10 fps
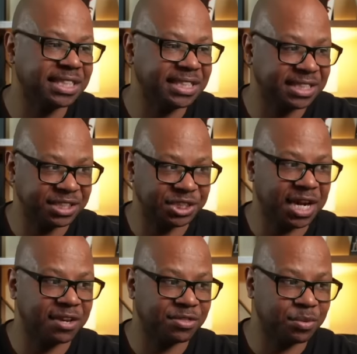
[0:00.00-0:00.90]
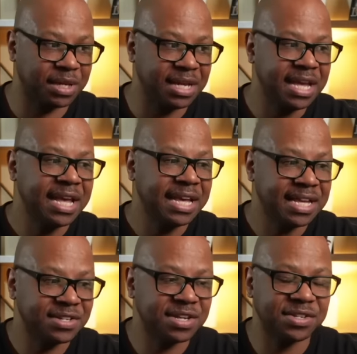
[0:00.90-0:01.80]
He says in John 3, he
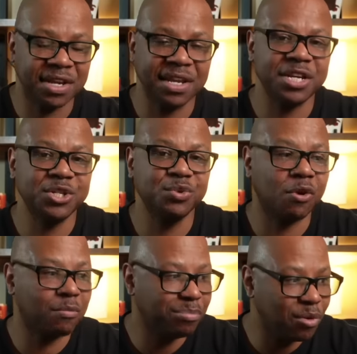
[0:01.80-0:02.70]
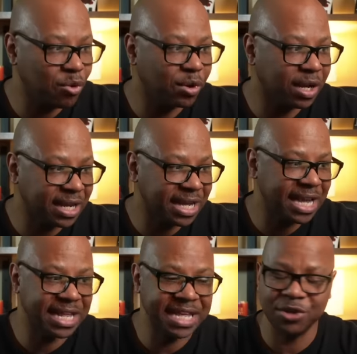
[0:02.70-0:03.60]
says, Unless you are born
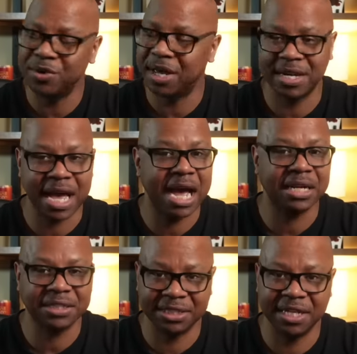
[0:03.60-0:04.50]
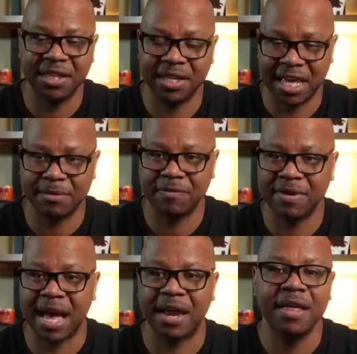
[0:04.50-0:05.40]
again, he, you cannot see the kingdom of
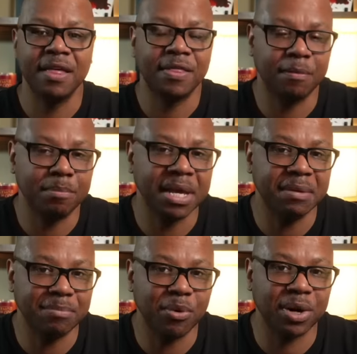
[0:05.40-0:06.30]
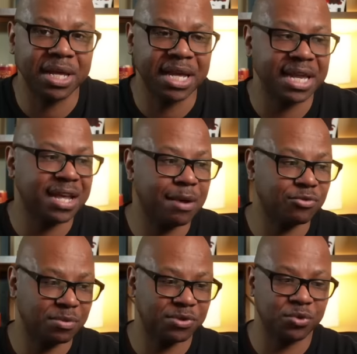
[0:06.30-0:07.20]
God. But being born again comes
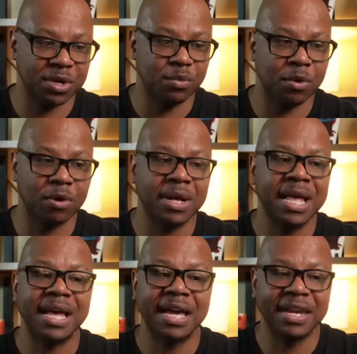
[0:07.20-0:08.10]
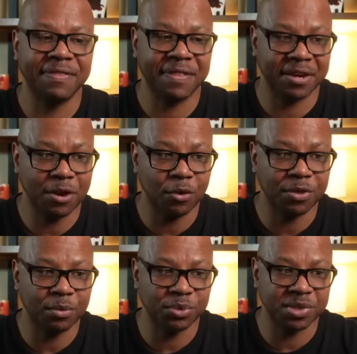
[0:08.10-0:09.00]
from this Greek word,
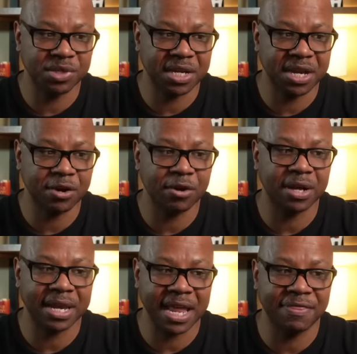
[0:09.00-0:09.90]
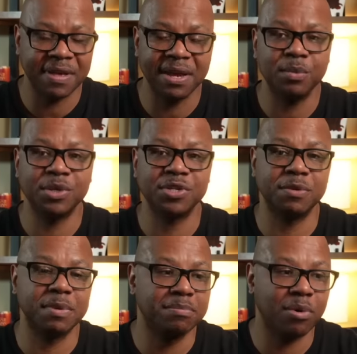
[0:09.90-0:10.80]
ganethianothum, which we see here, ganethe, which is to
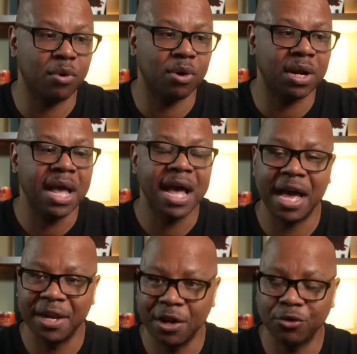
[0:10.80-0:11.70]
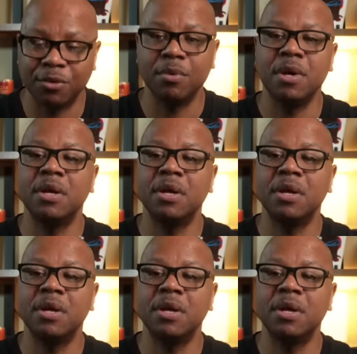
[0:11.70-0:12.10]
be born, anothen.